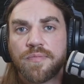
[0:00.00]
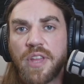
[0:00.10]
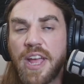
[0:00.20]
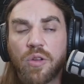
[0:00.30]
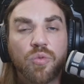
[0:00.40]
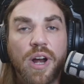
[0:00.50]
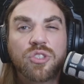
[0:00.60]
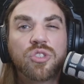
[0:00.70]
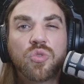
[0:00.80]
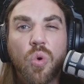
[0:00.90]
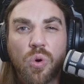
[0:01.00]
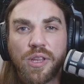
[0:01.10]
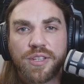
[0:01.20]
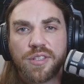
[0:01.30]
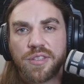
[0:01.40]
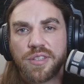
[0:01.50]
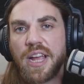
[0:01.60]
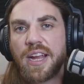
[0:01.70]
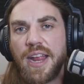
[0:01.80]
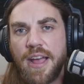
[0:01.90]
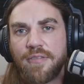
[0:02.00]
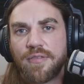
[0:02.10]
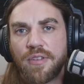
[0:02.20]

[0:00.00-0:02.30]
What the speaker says: They held Rice scoreless in the second half.